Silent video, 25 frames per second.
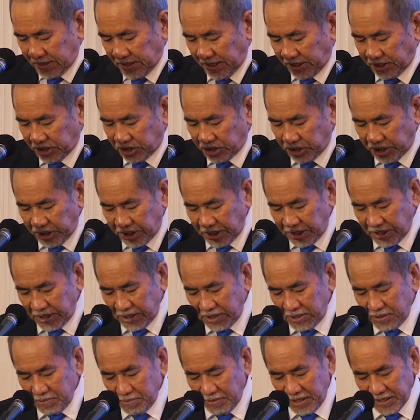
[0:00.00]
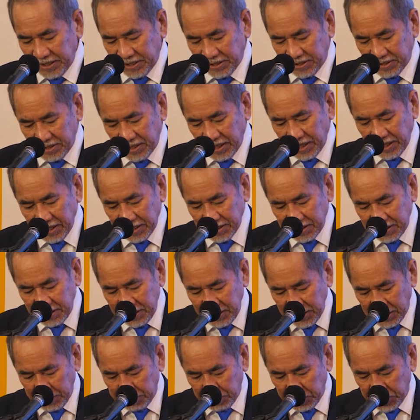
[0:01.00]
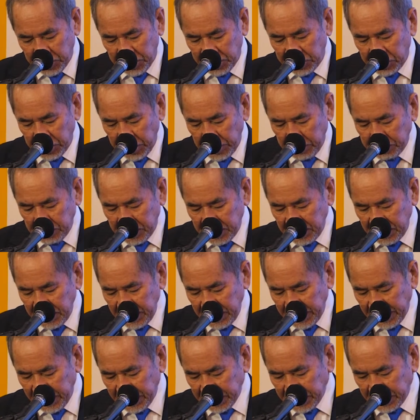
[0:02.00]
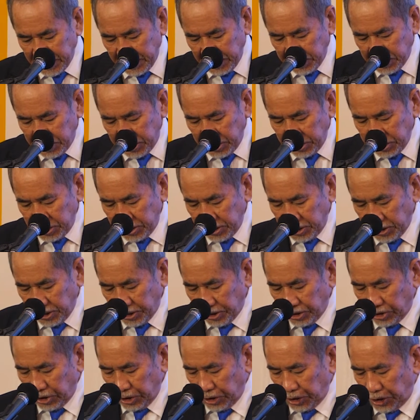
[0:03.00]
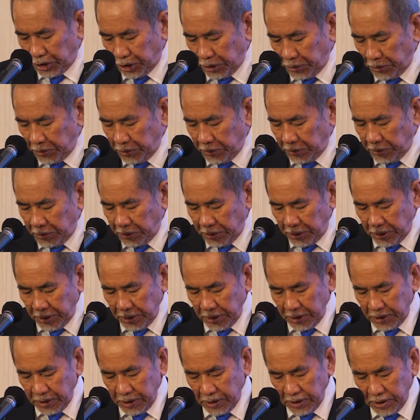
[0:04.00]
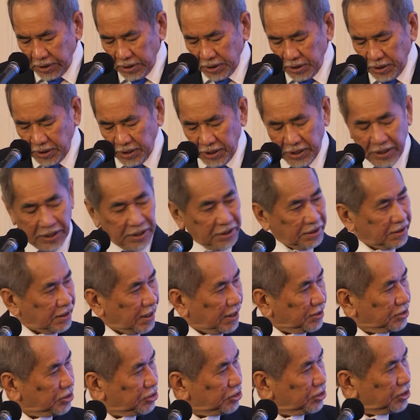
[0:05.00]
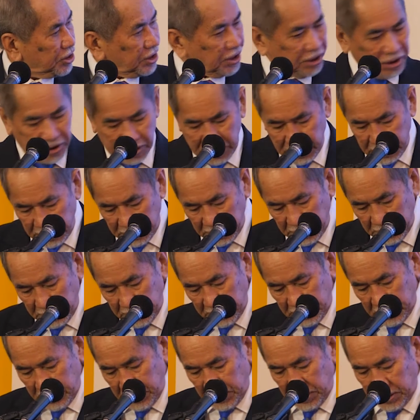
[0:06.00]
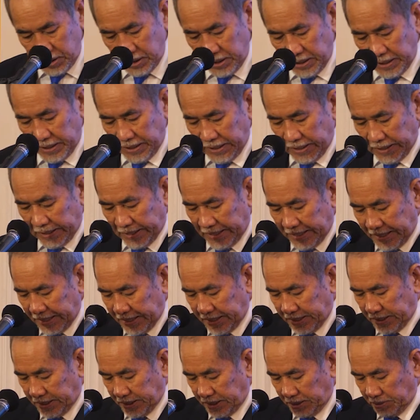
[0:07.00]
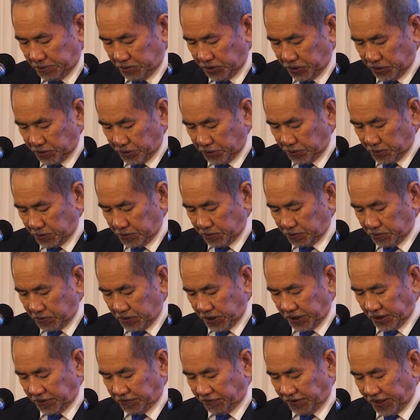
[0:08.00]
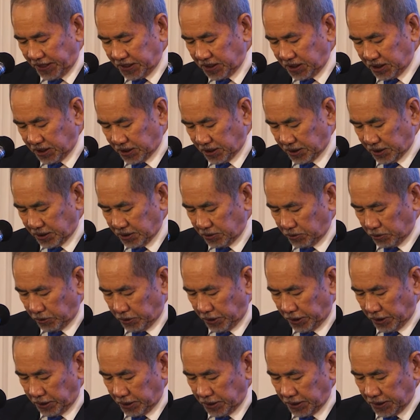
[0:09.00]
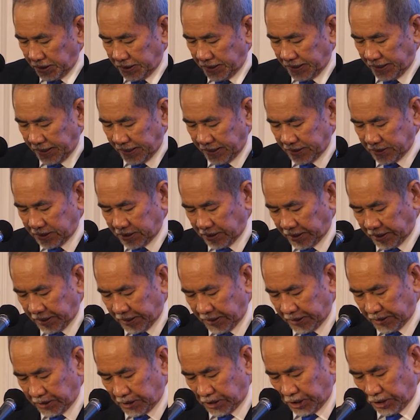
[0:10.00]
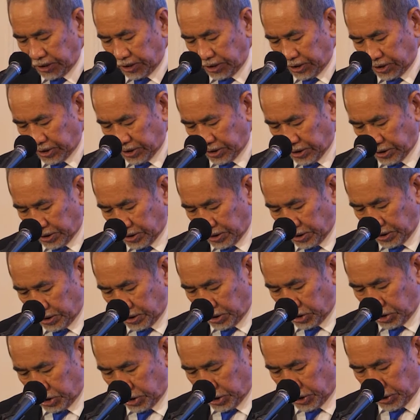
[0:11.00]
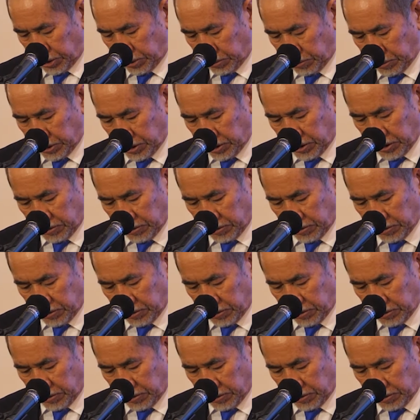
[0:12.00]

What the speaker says: Tan Sri Majid Khan, Deputy Chairman, KSI Strategic Institute, and Tan Sri Lee Kim Yu, Advisor to KSI Strategic Institute